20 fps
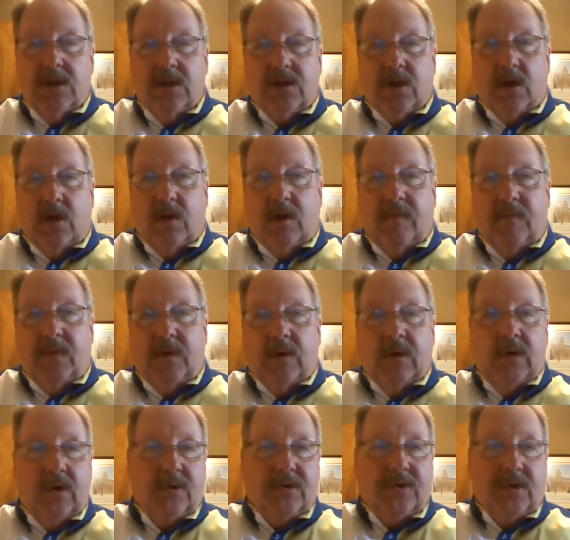So if you
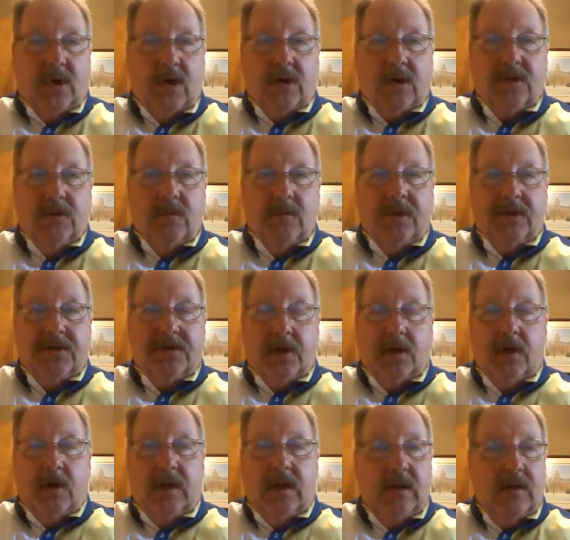can go talk to an
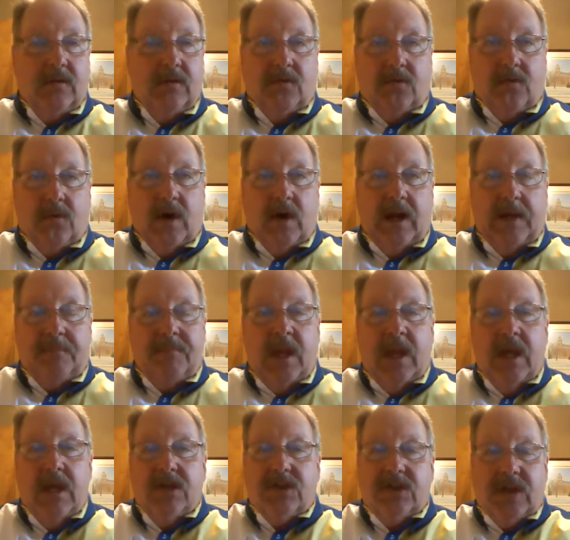attorney, great.
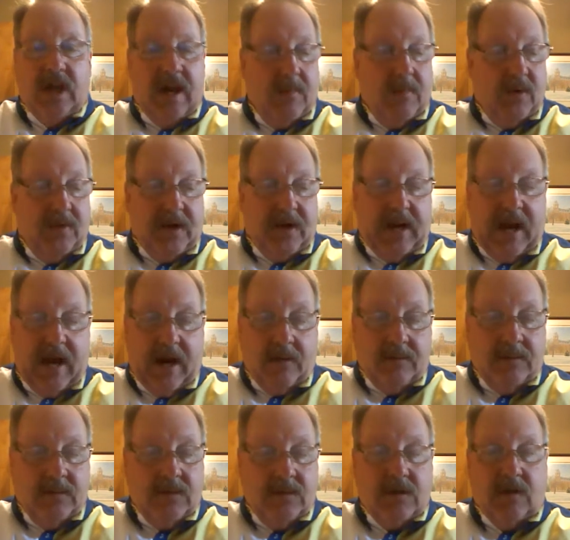Same with
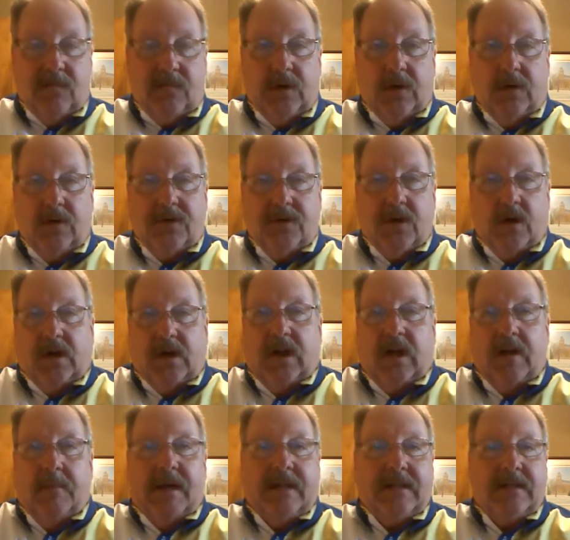accountants. If you're
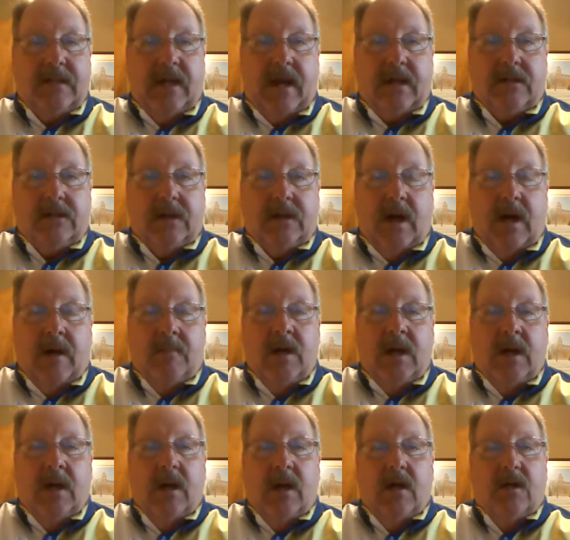talking about tax time,
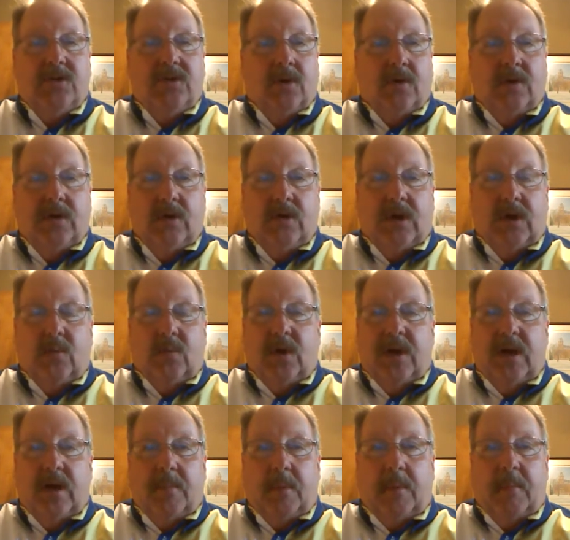sure, you can
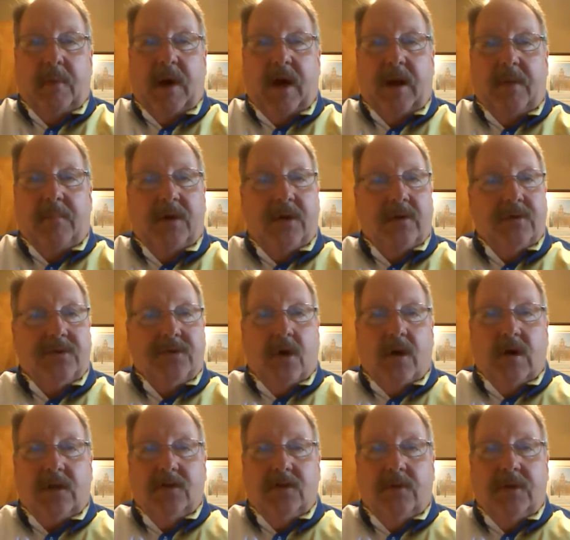read up about it, but go
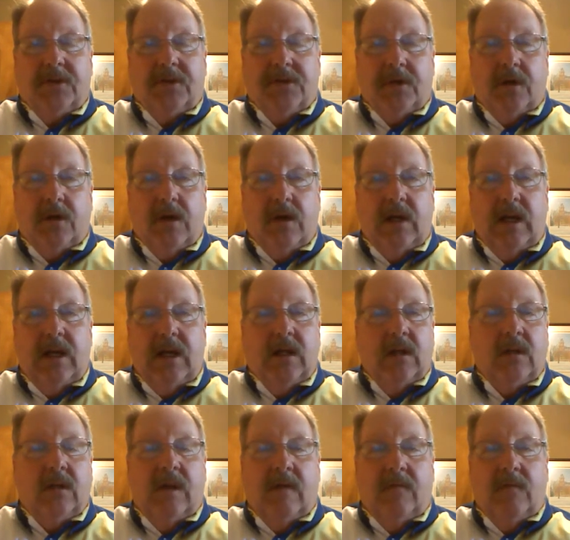talk to an attorney. He
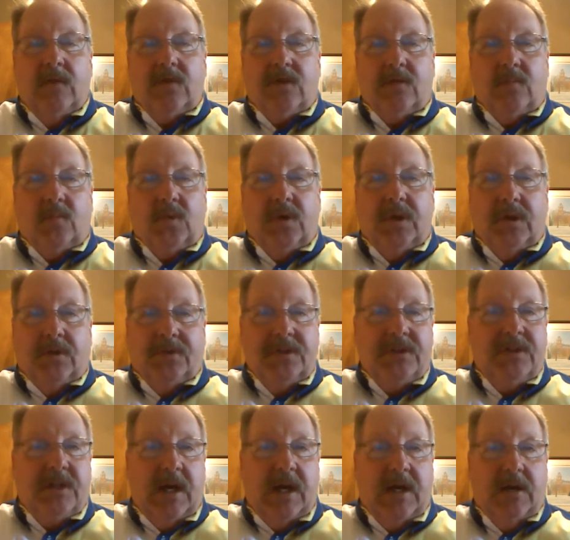can give you some real
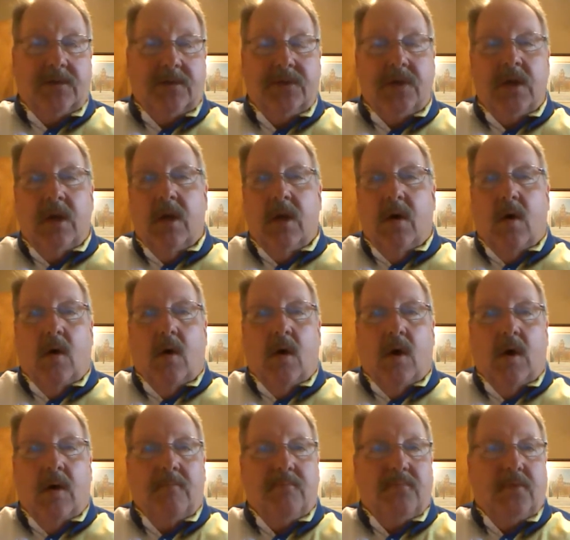details
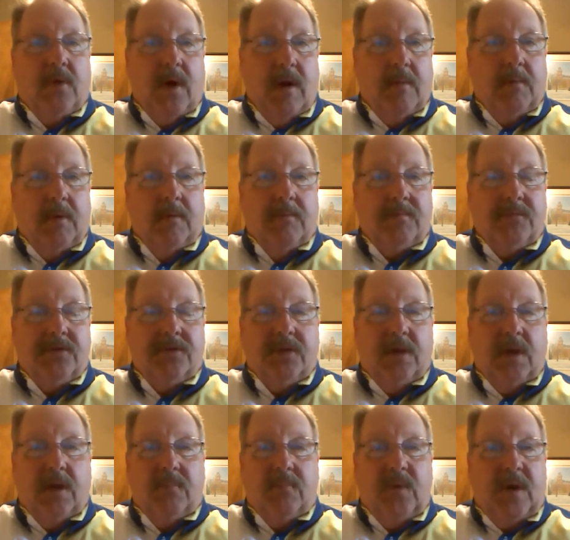on problems
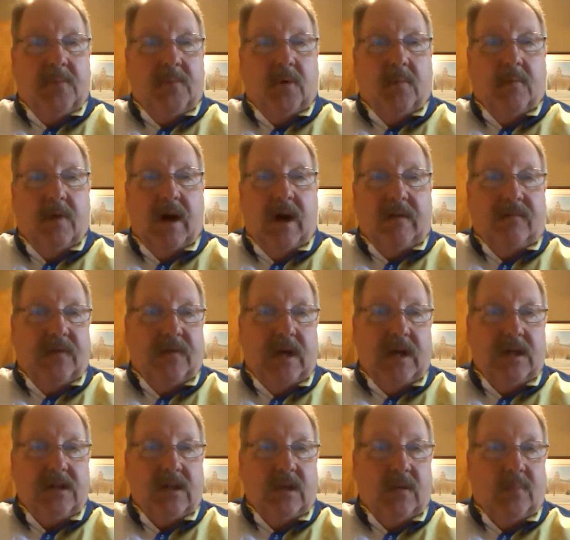that people might
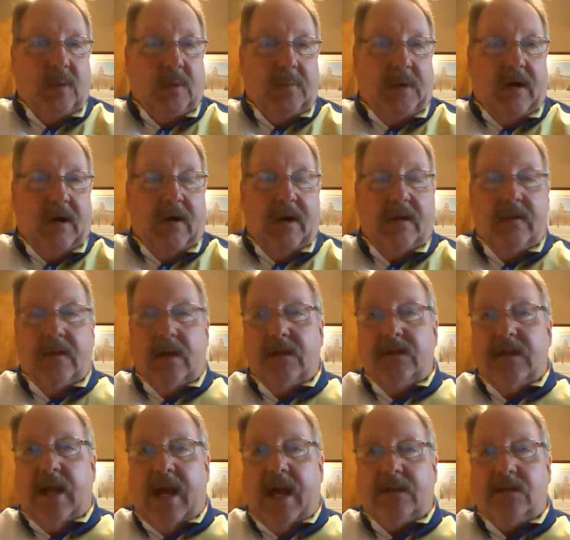face in preparing their
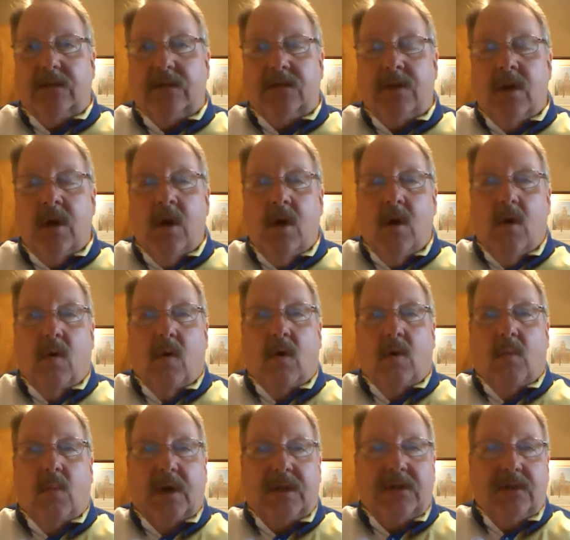taxes,
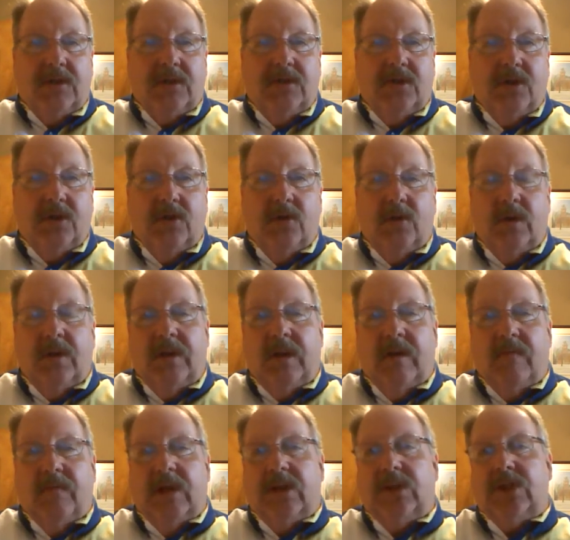or what to do in
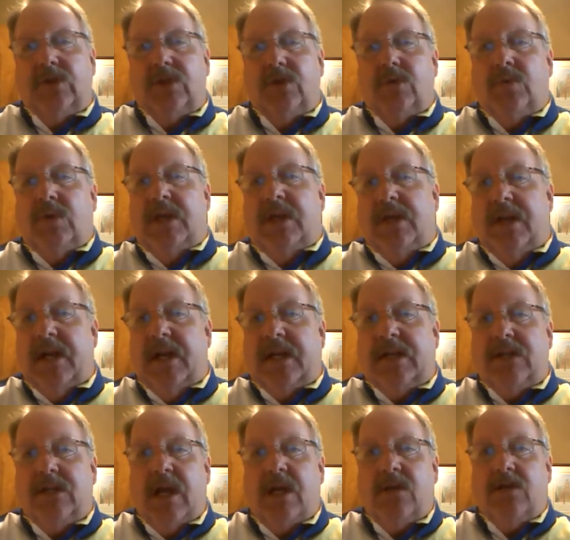the event that you need an
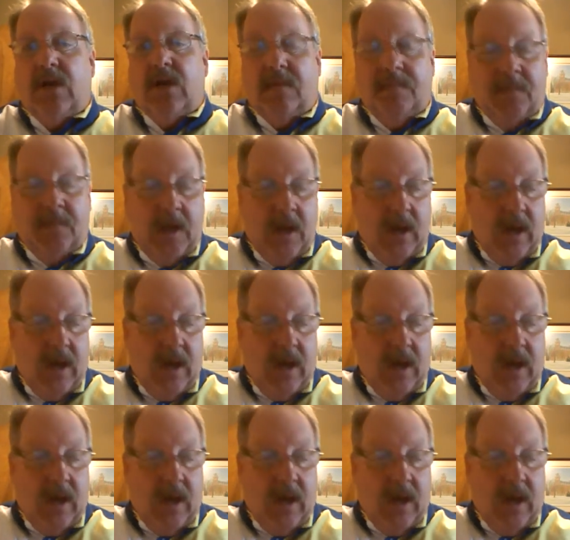extension.